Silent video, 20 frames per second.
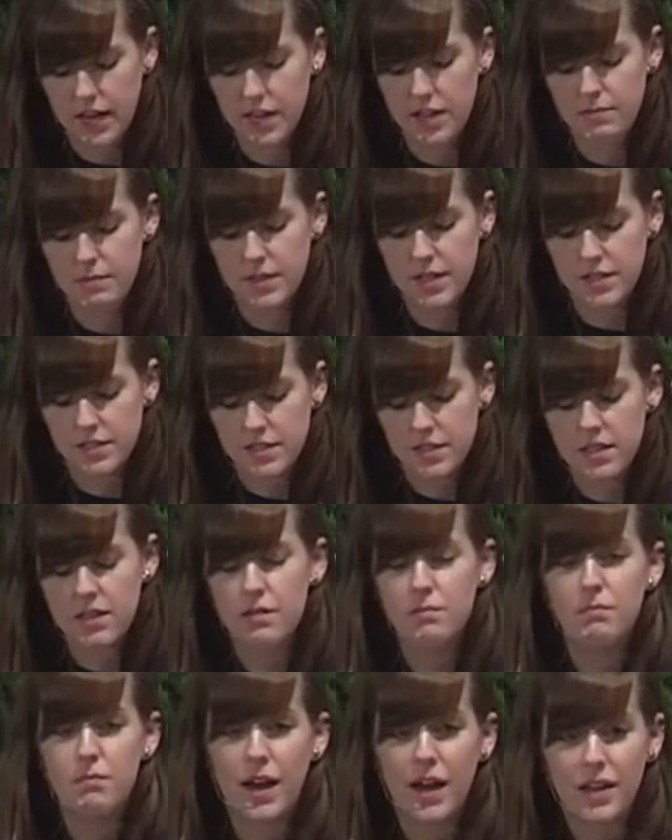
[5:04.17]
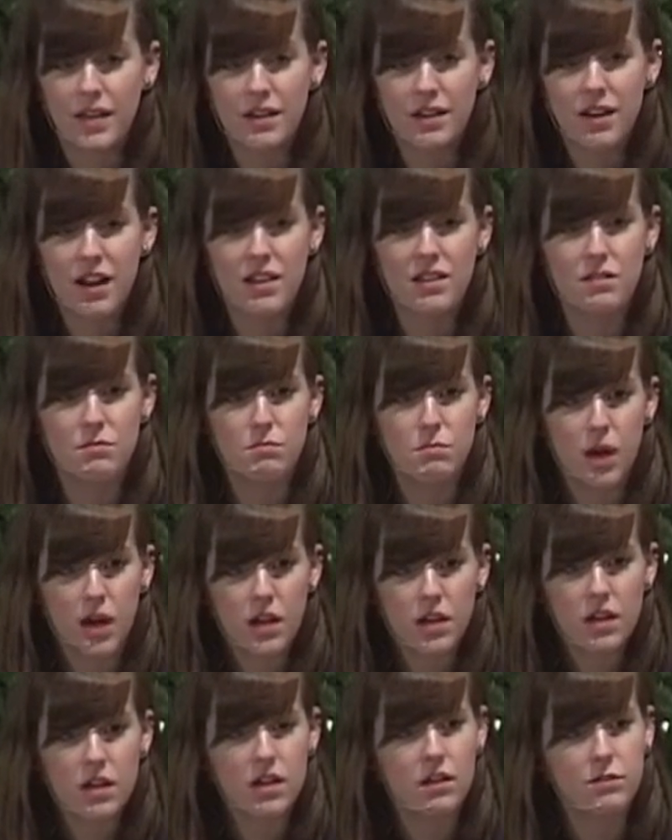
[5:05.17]
him into the mire and the
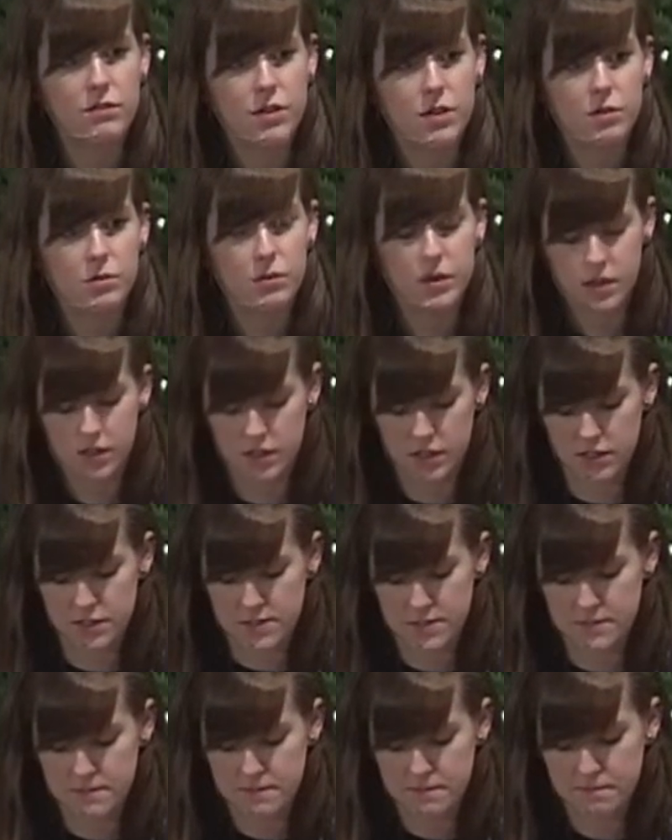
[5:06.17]
muck of your world.